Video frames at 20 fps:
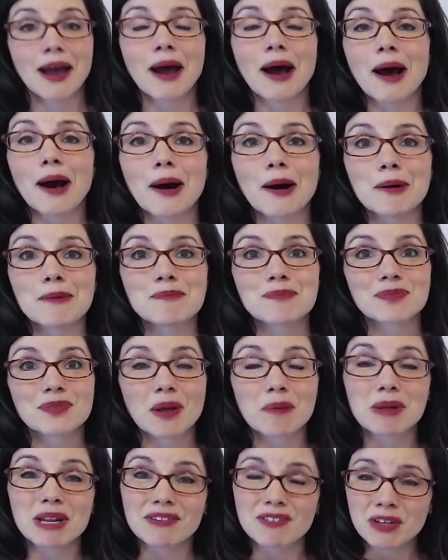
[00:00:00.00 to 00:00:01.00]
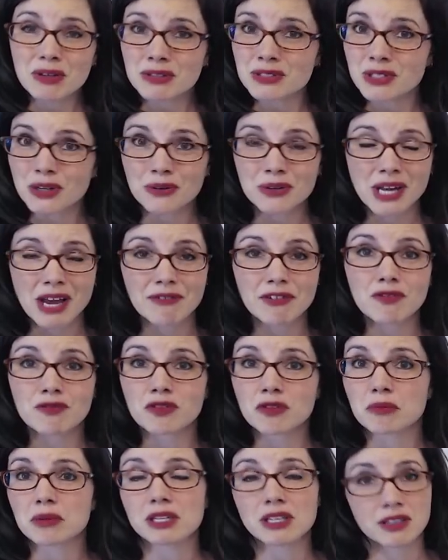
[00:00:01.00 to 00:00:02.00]
But if you don't have a
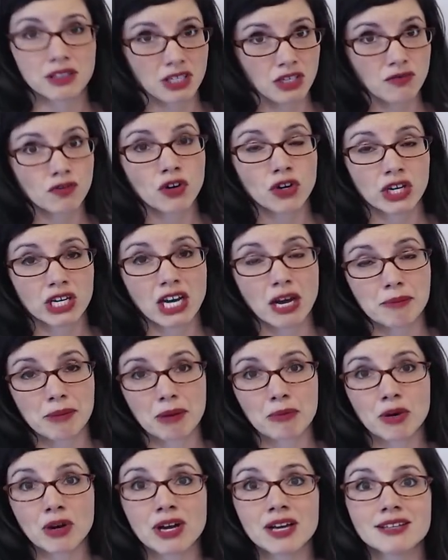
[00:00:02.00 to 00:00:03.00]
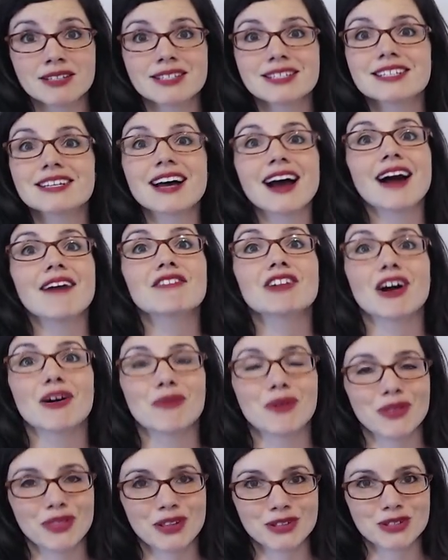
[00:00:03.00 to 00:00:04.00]
formula that you've already got memorized, I've got
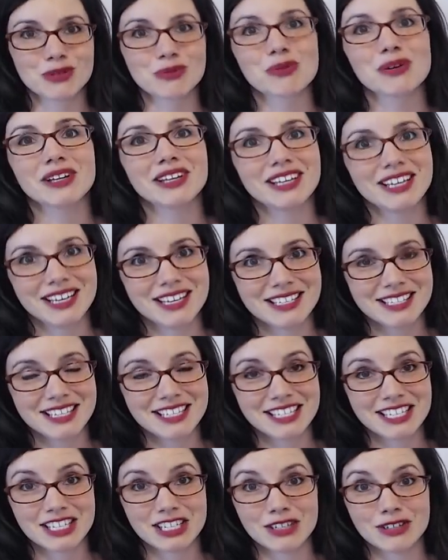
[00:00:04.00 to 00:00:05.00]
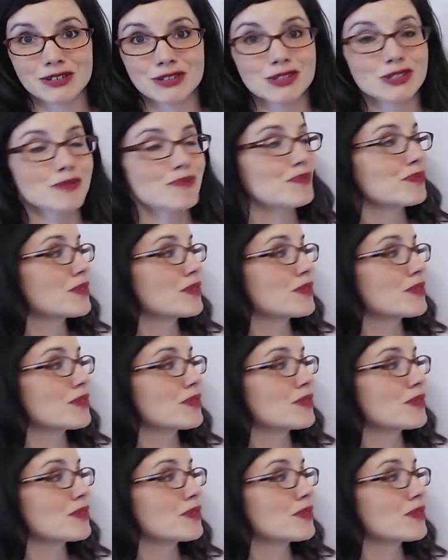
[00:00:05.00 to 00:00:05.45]
one that's really easy to use.